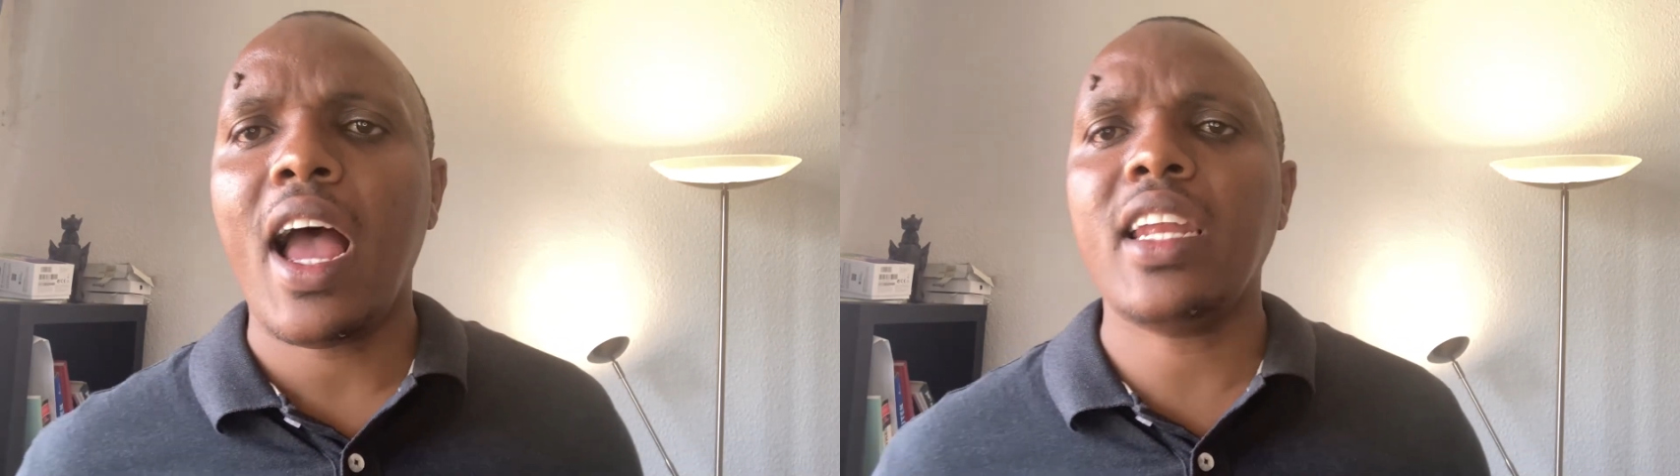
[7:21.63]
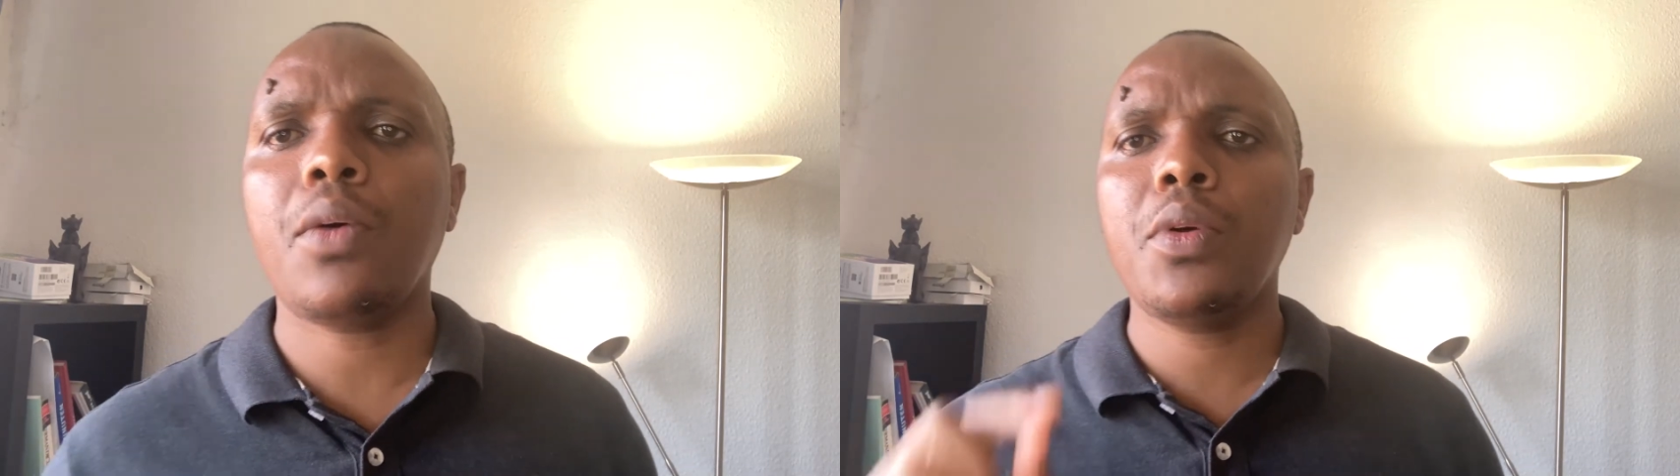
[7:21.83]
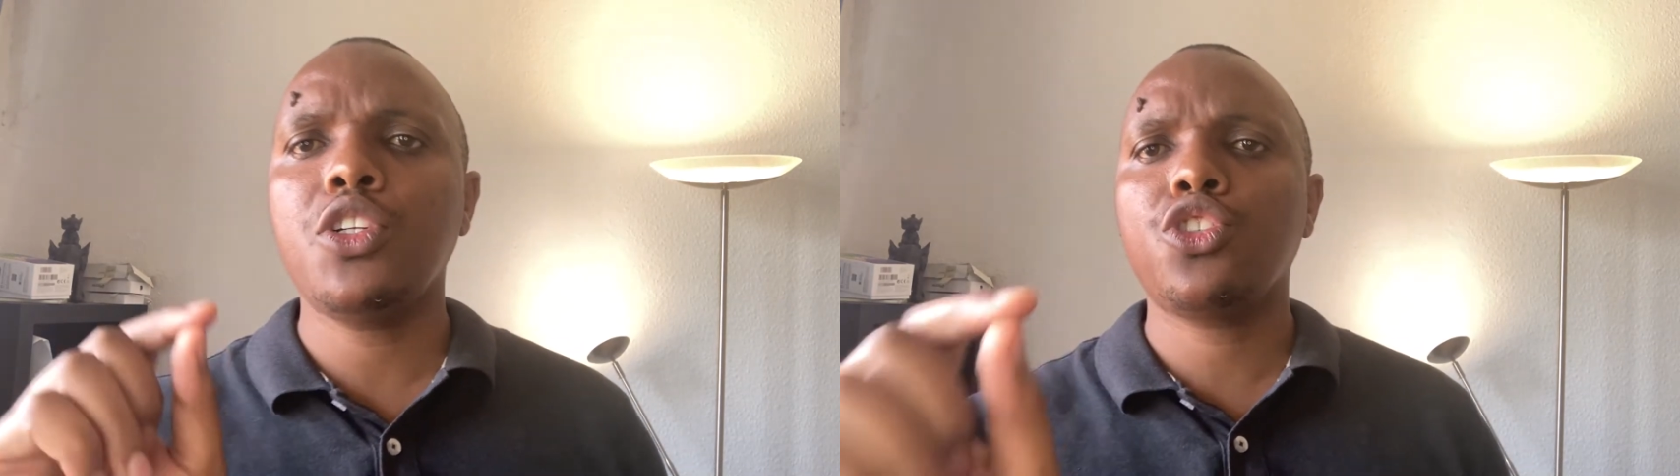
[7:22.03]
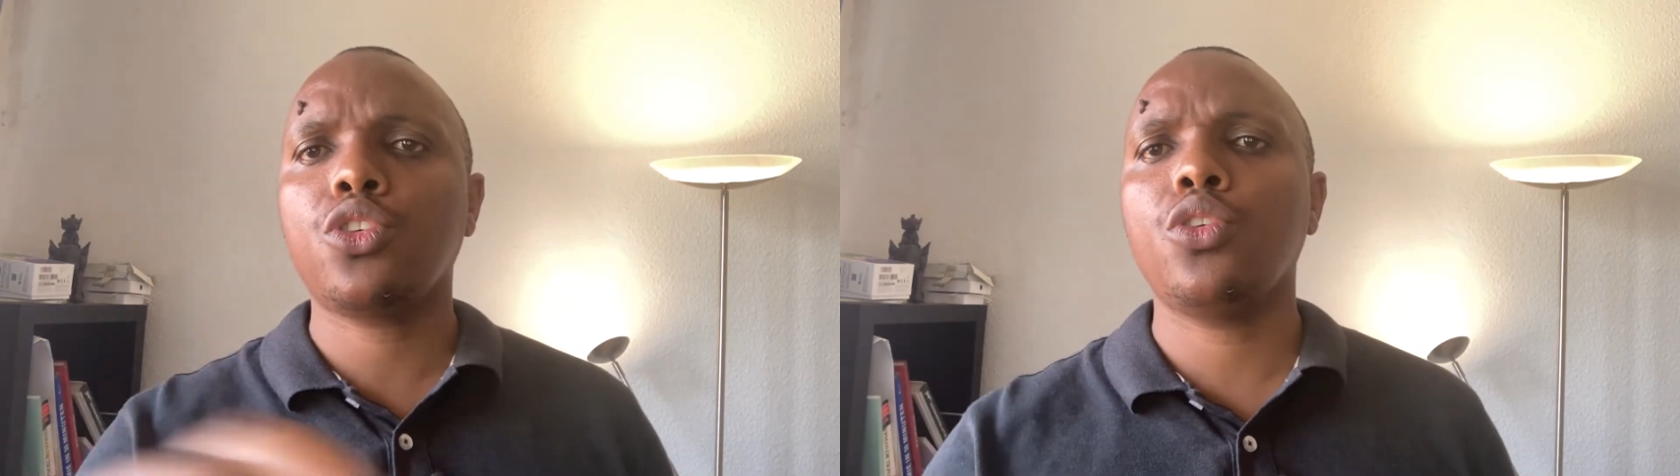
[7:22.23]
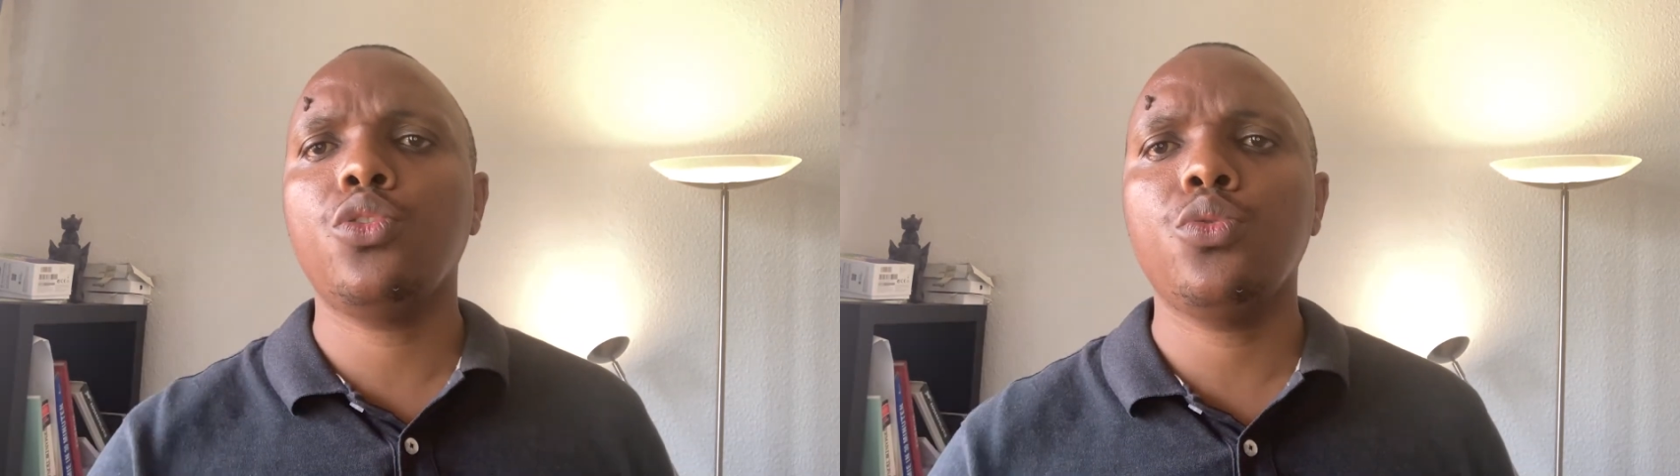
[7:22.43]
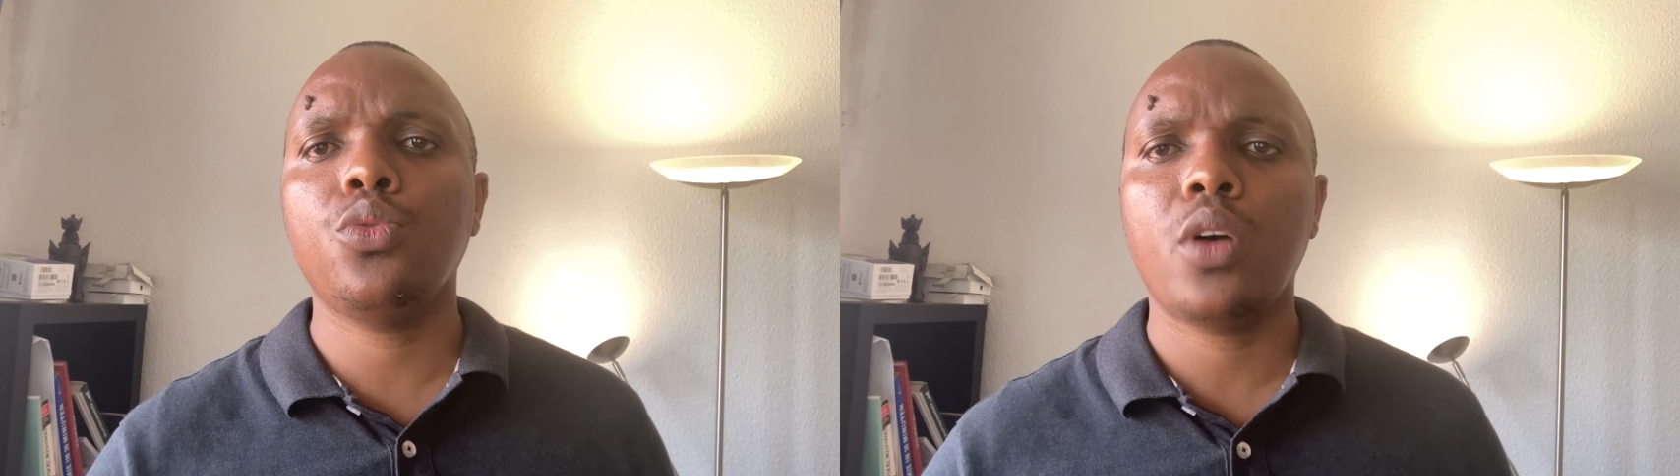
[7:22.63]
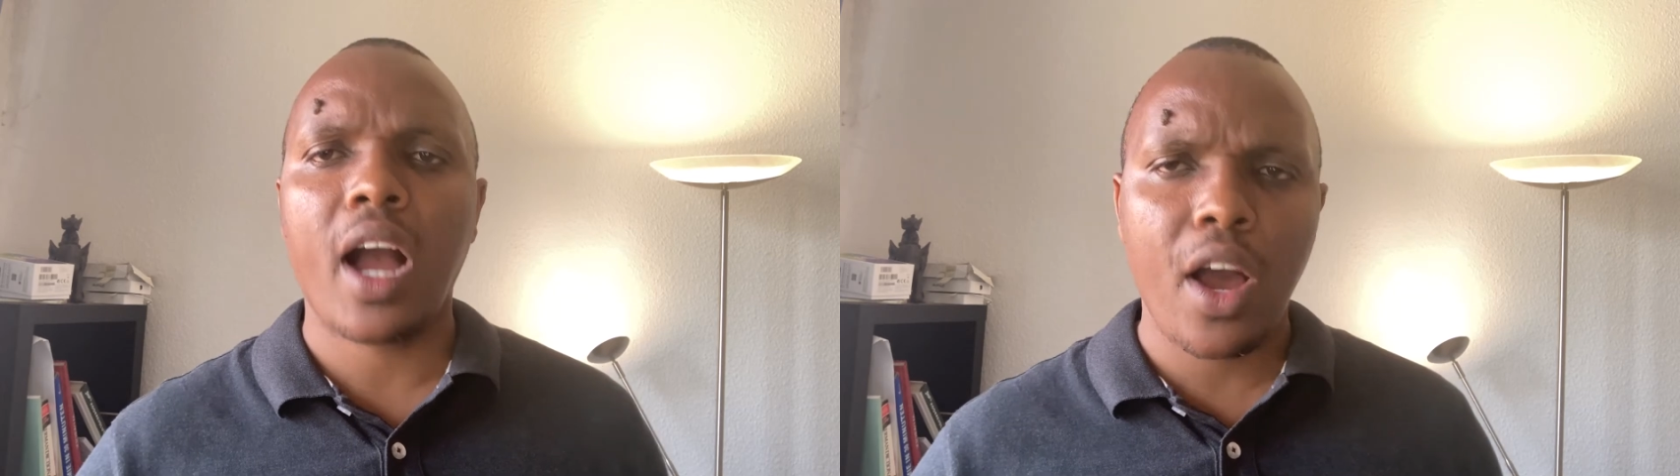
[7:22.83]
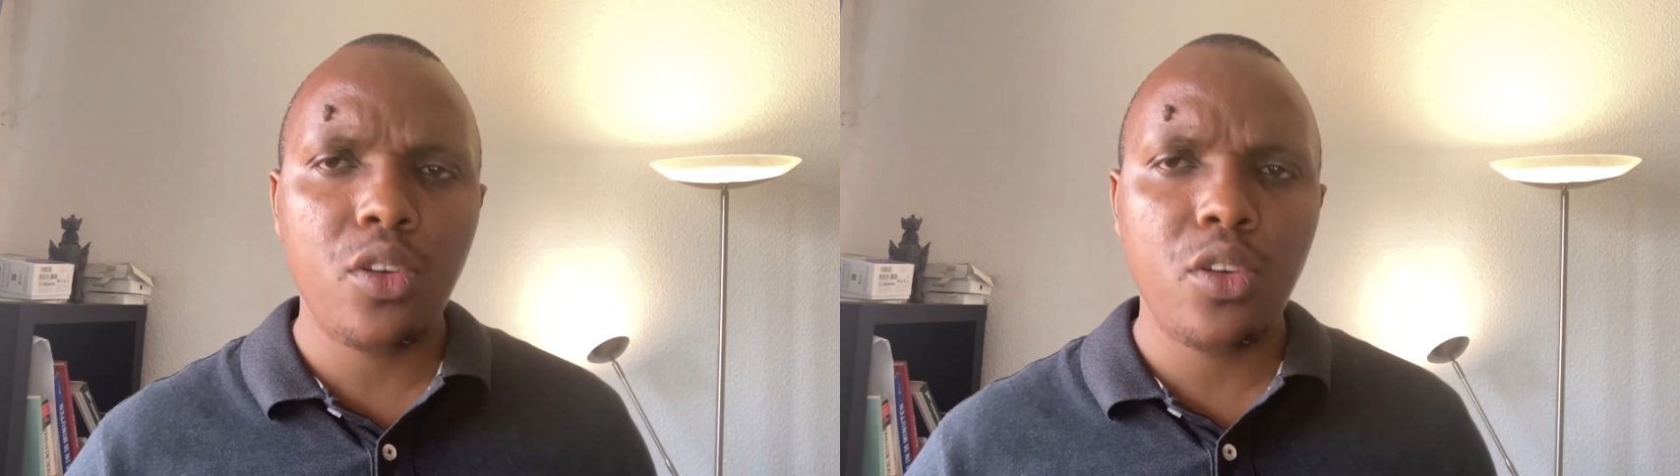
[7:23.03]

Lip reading: and I will show you how